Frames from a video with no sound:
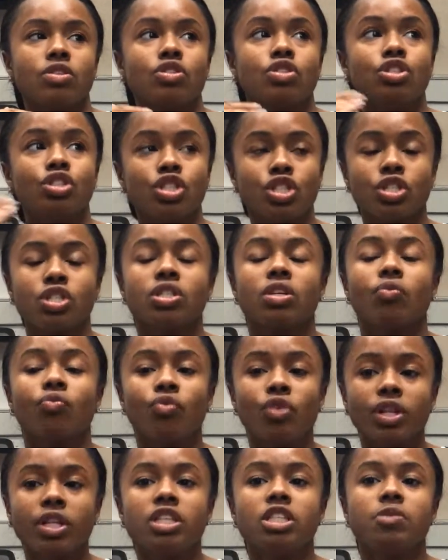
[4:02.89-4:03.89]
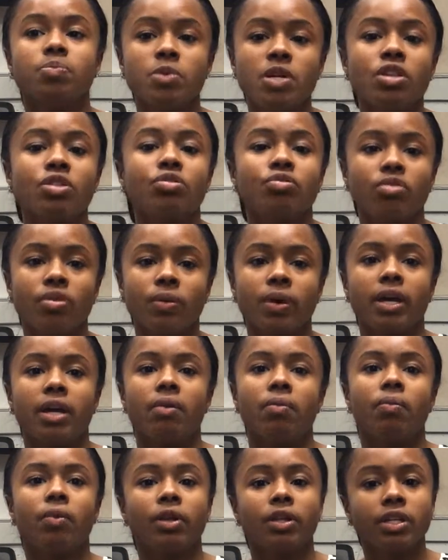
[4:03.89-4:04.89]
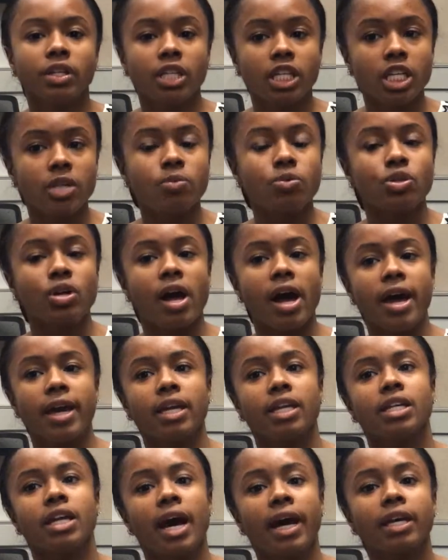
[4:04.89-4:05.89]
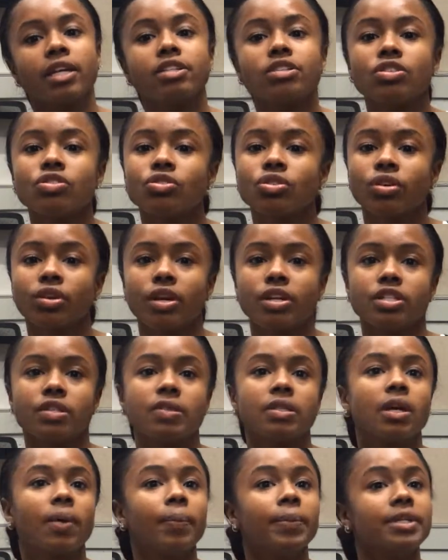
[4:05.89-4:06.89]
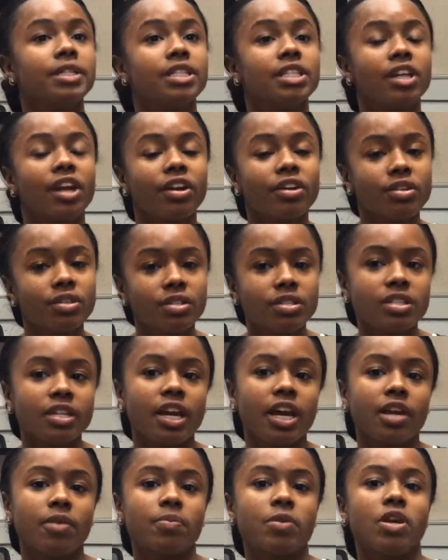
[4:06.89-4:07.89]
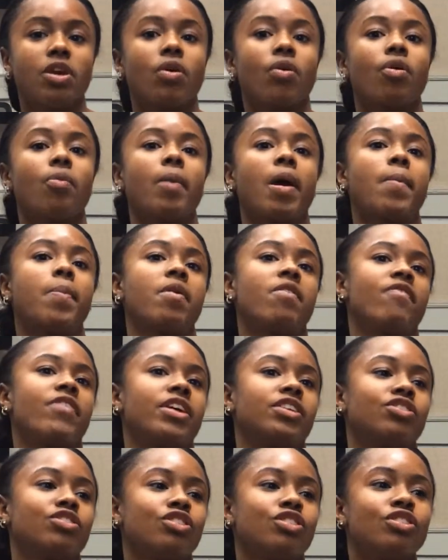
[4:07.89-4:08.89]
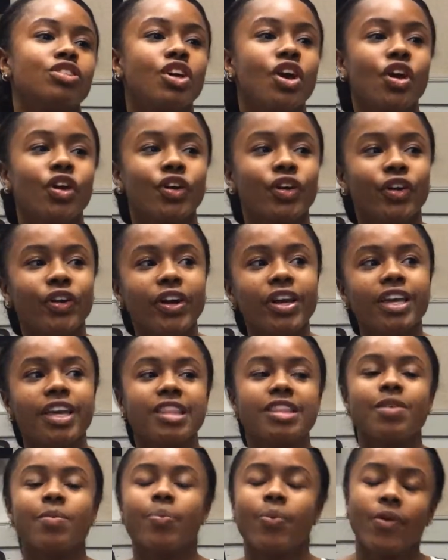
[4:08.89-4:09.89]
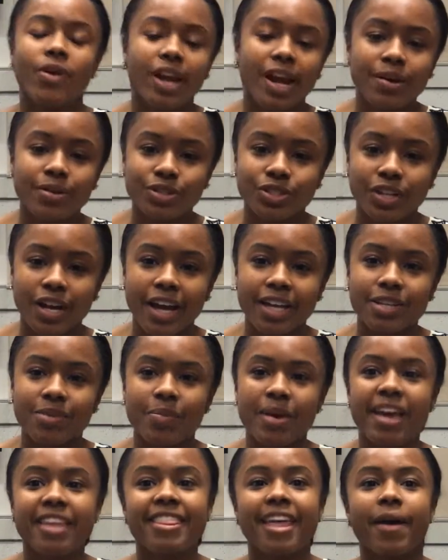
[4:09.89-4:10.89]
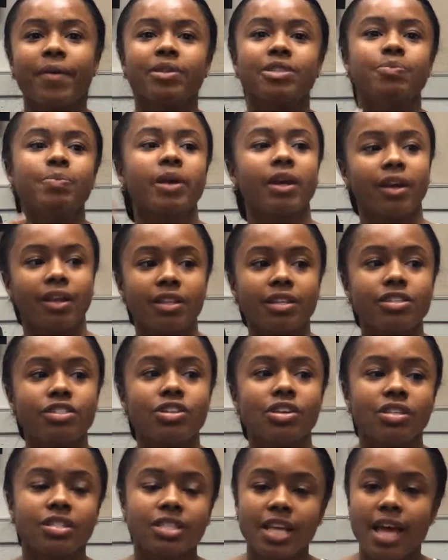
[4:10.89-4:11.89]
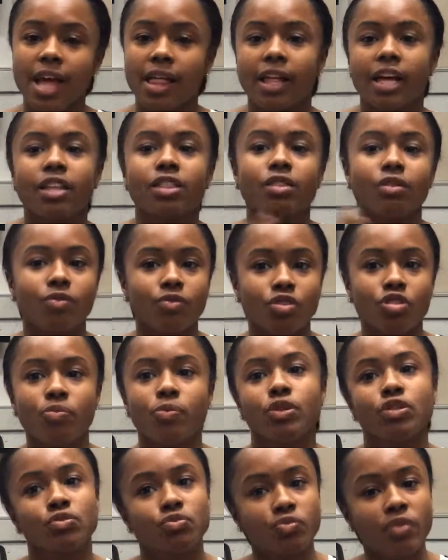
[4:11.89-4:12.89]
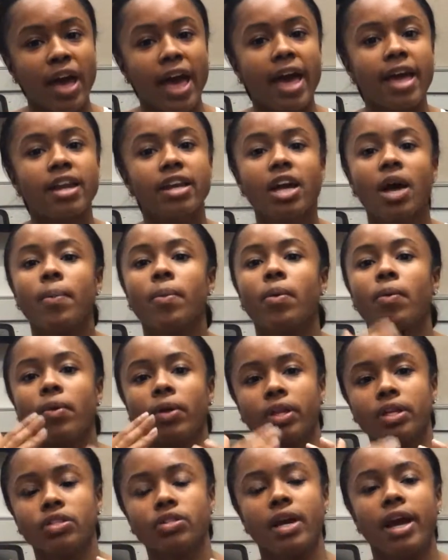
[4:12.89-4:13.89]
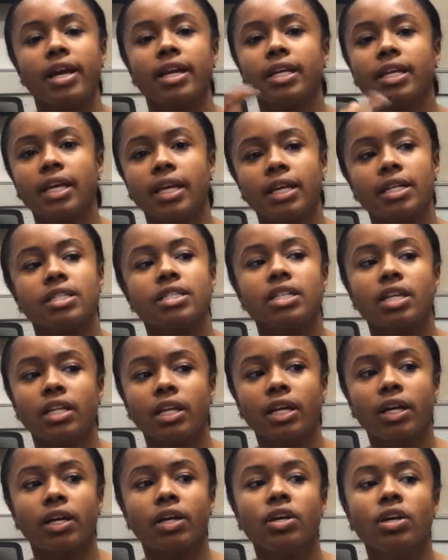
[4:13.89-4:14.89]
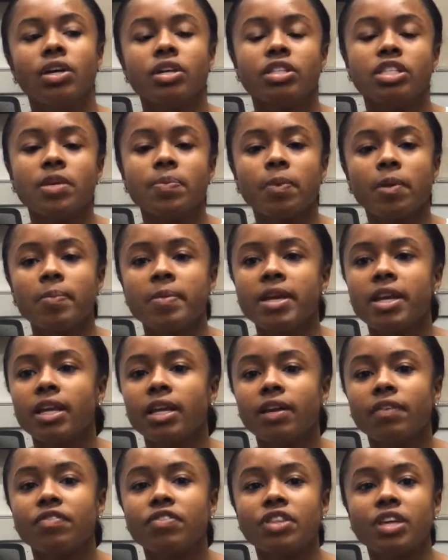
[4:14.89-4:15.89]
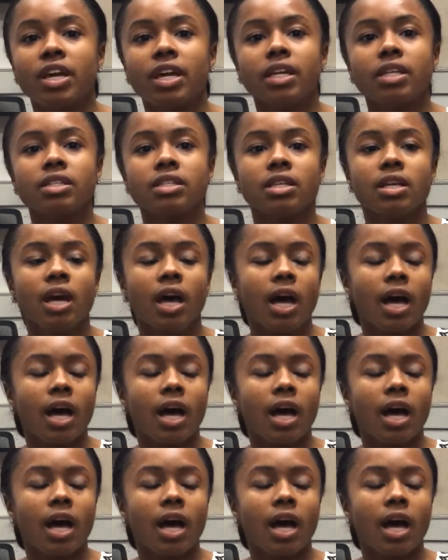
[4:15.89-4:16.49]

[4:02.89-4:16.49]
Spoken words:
To just really speak through it and really keep trying and not get discouraged if someone didn't understand me or my professors couldn't get the point I was trying to make that was bigger than just saying, like, the room is red, but really trying to get into the deeper meaning of things.